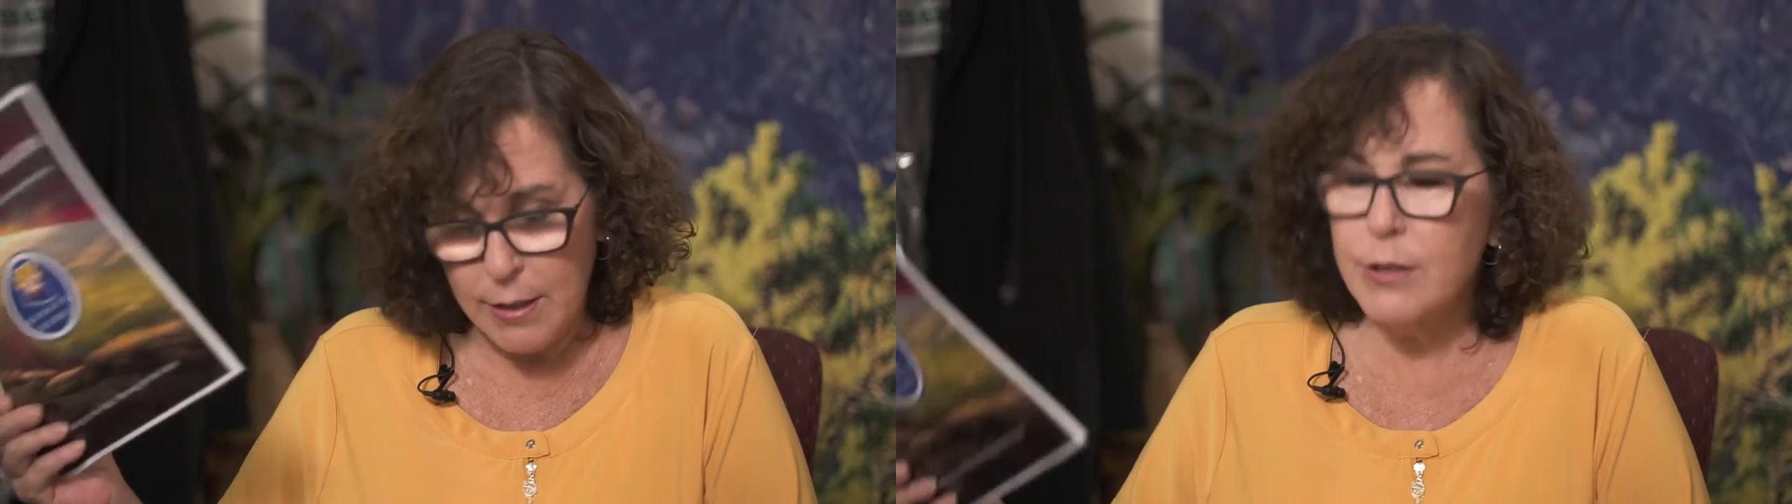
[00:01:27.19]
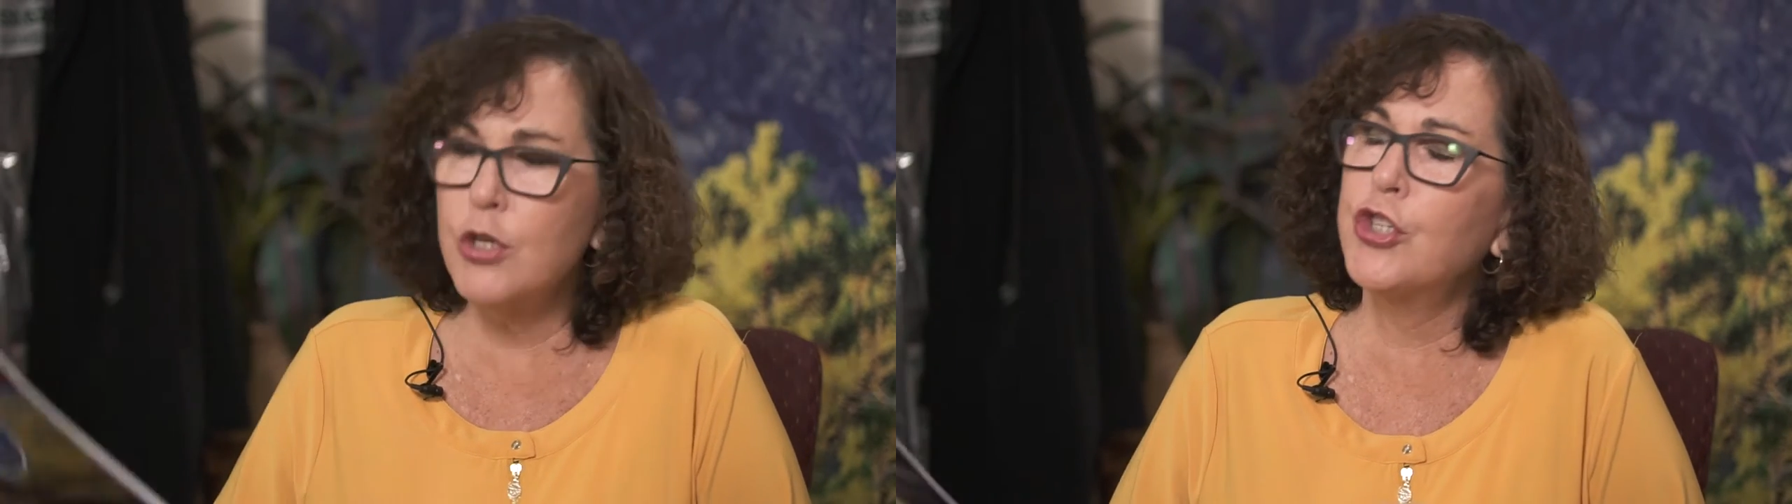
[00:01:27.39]

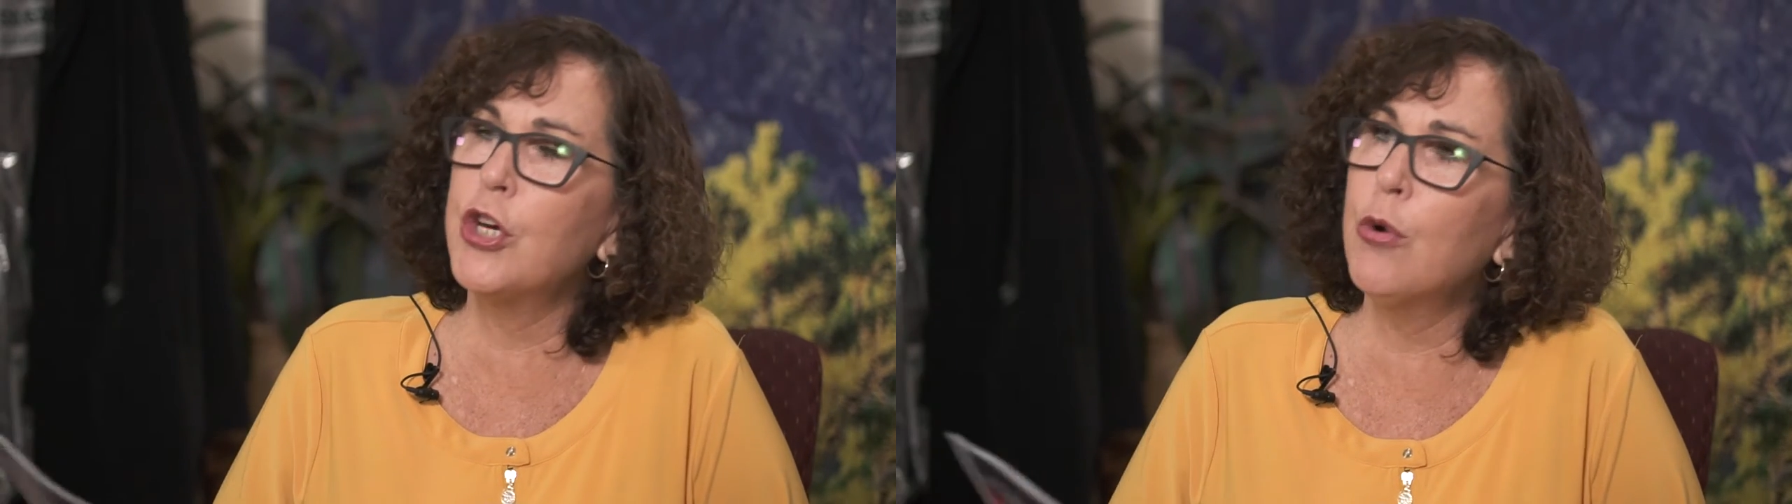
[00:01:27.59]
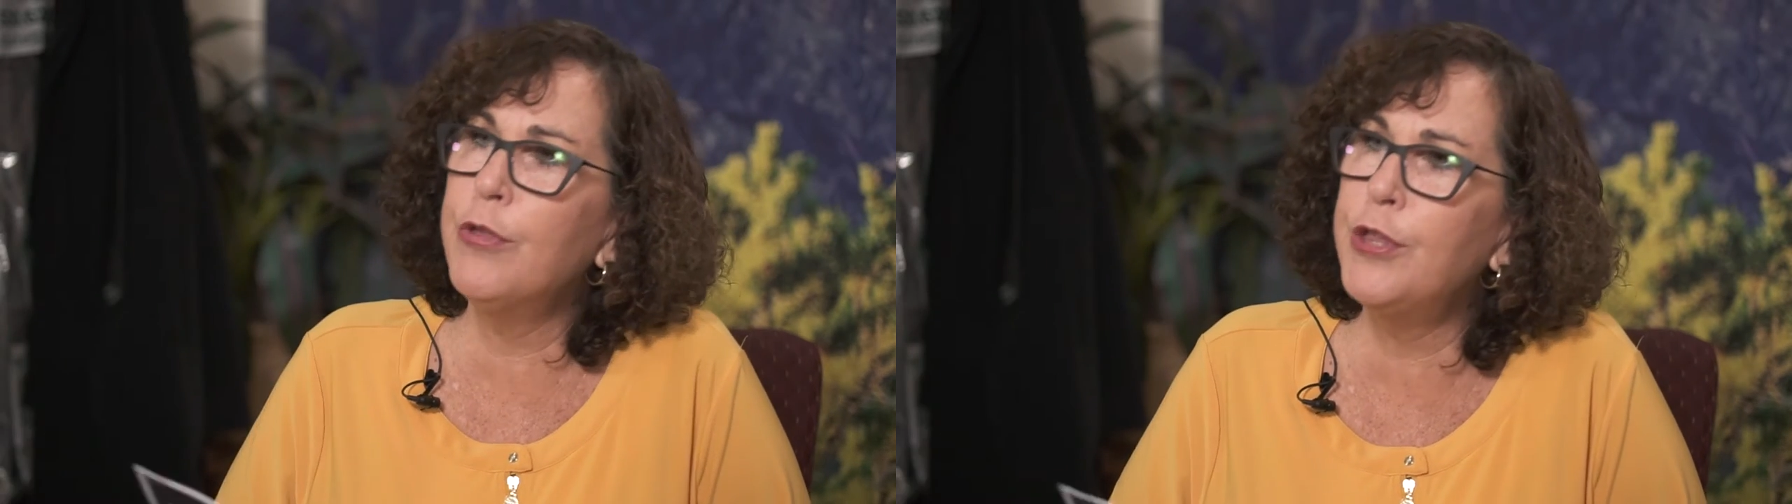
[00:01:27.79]
to
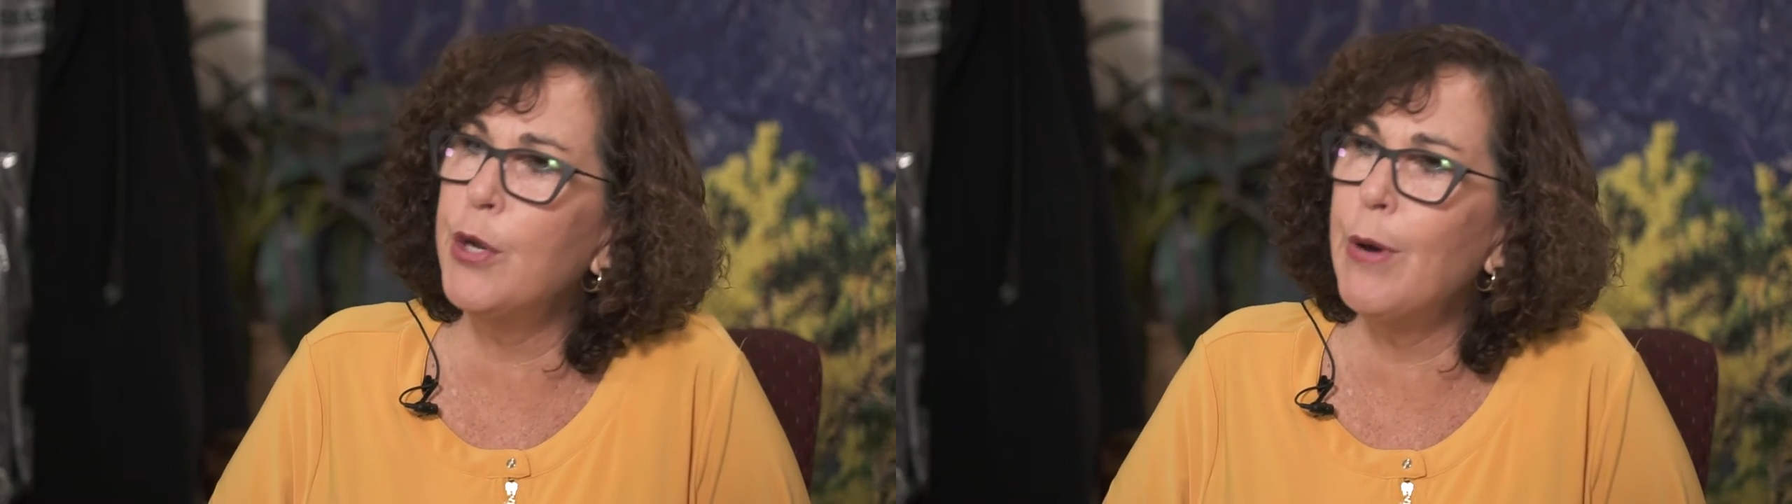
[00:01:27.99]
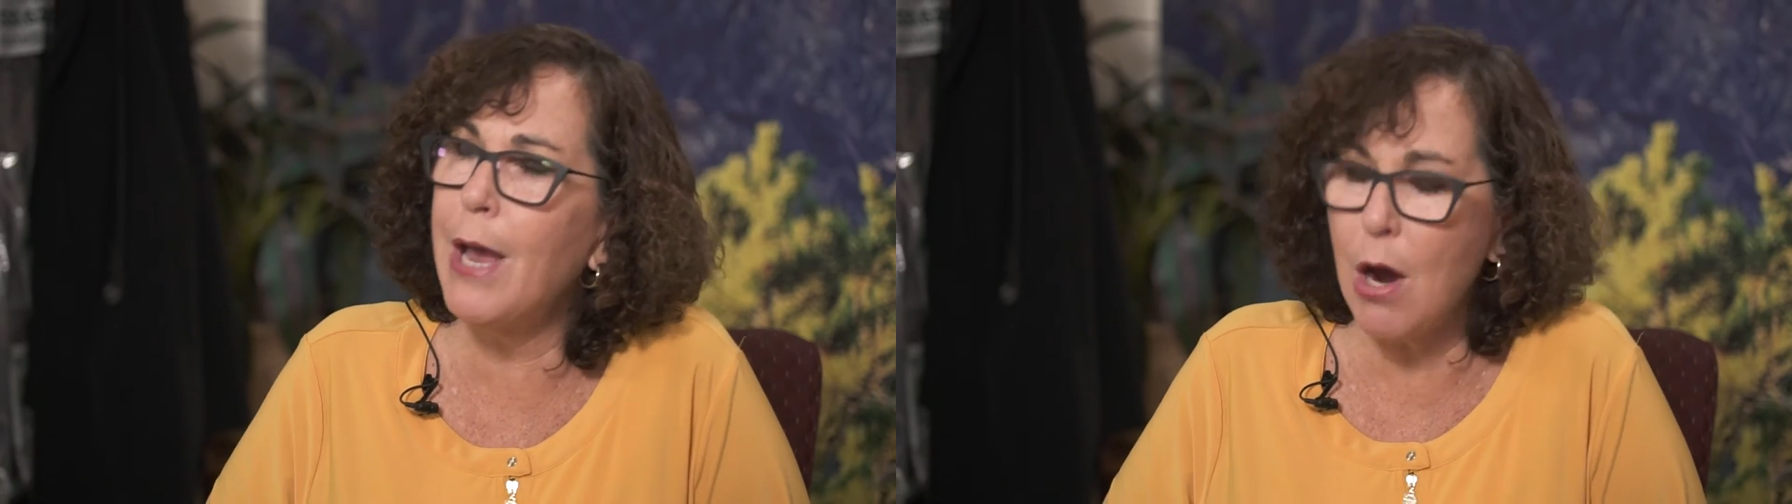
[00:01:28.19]
share with
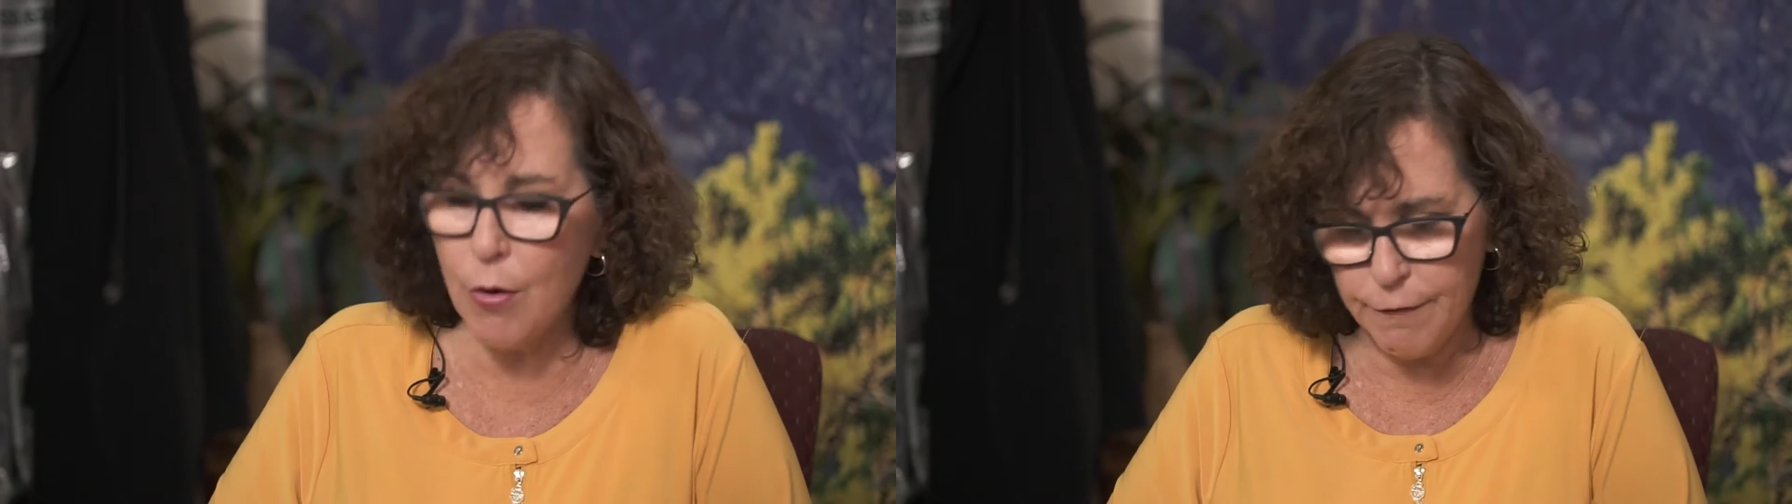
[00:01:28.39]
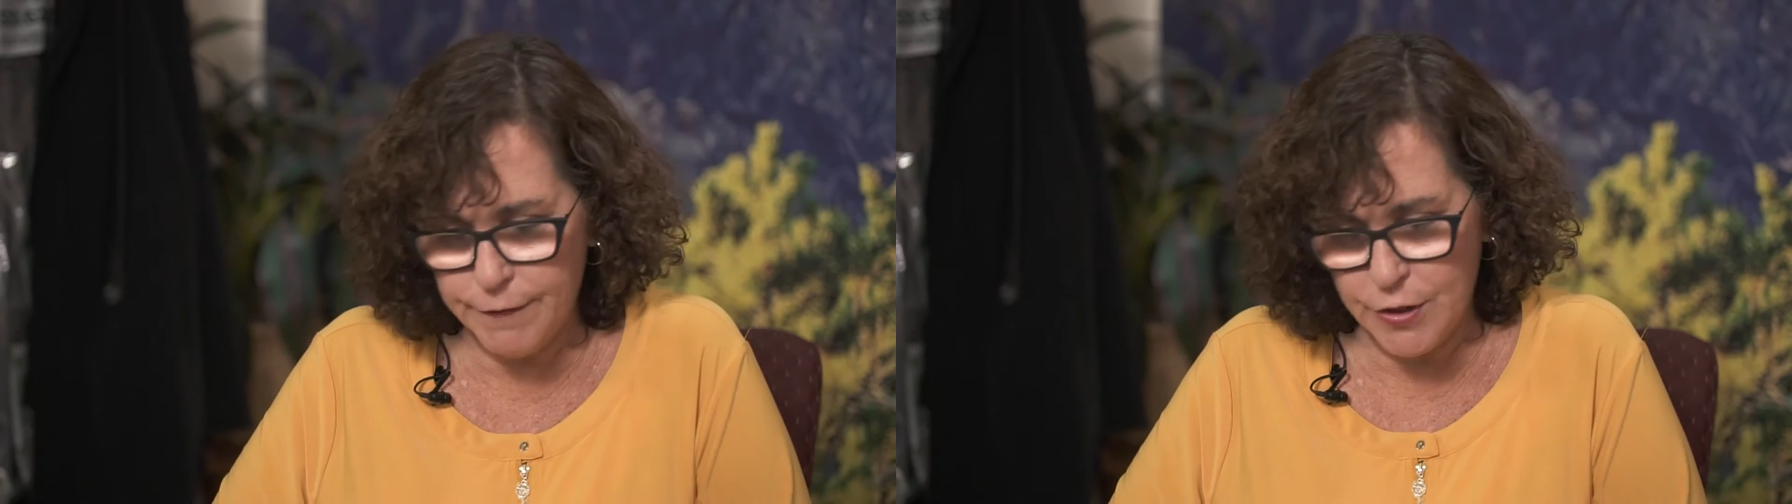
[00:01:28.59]
you
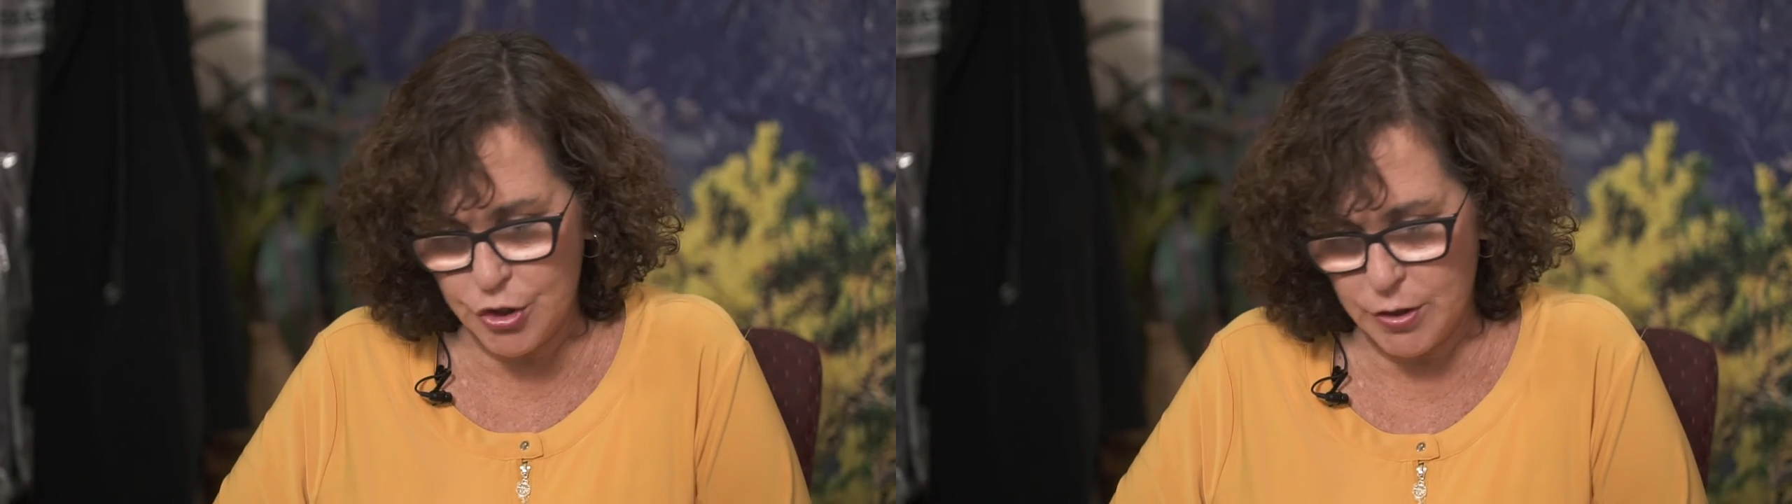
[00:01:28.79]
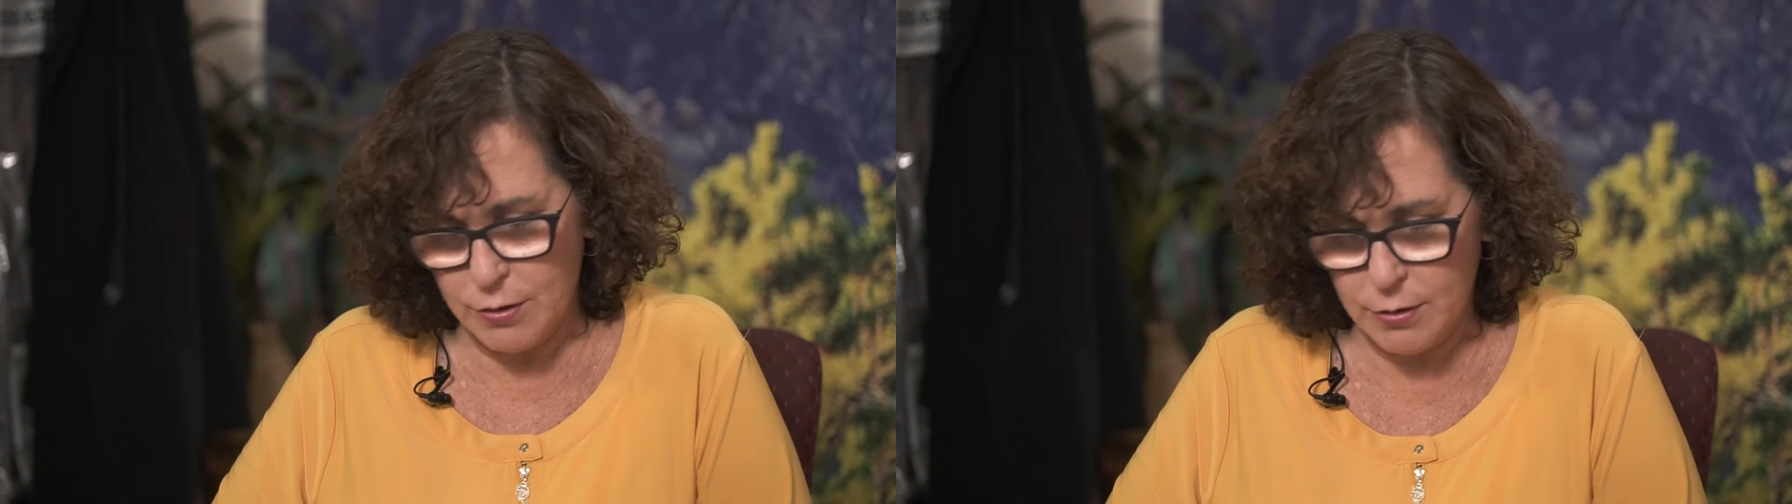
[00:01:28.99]
our
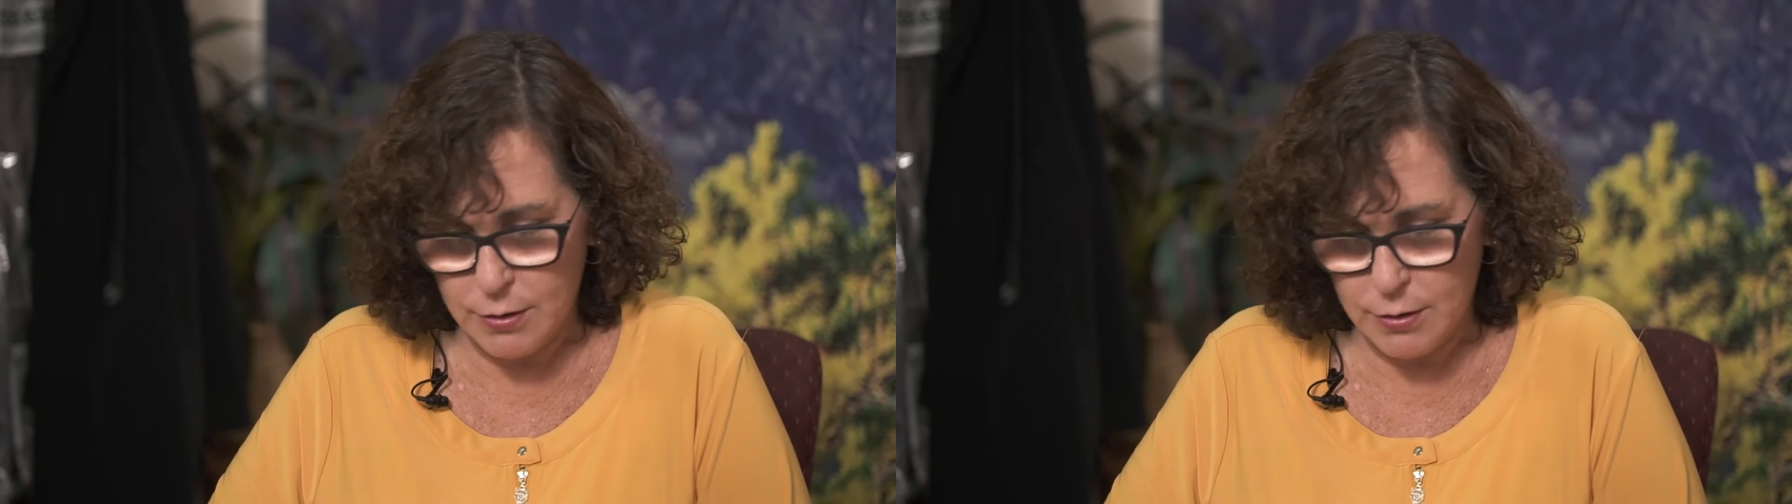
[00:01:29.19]
vision